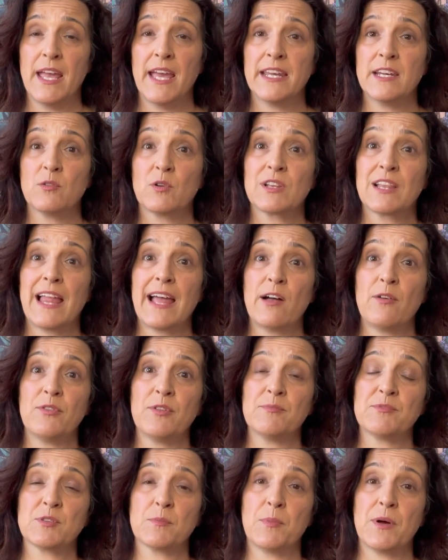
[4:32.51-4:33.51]
and it will allow
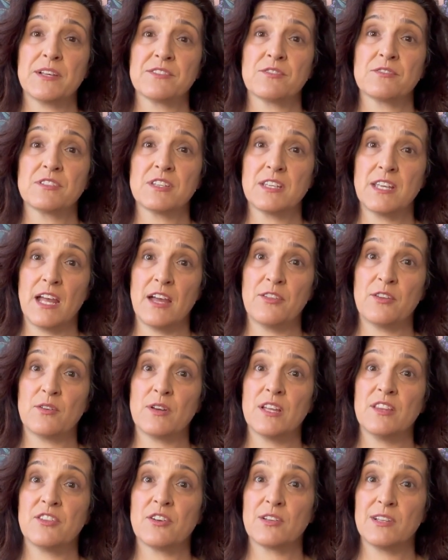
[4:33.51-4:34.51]
them to puzzle
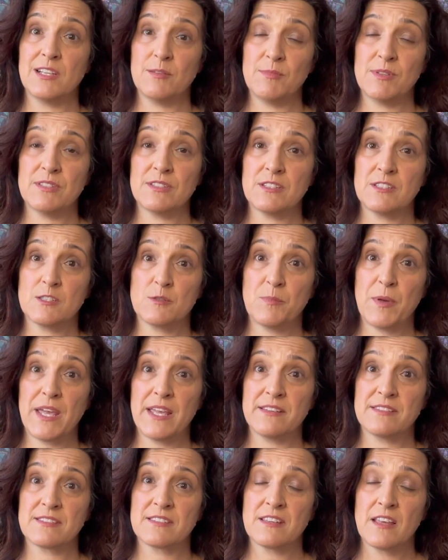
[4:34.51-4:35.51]
together in their limited
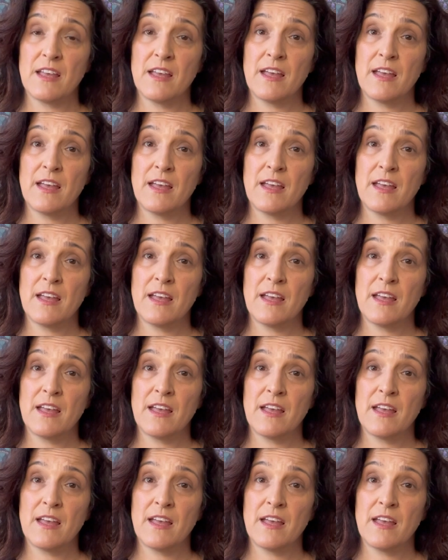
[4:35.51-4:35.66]
space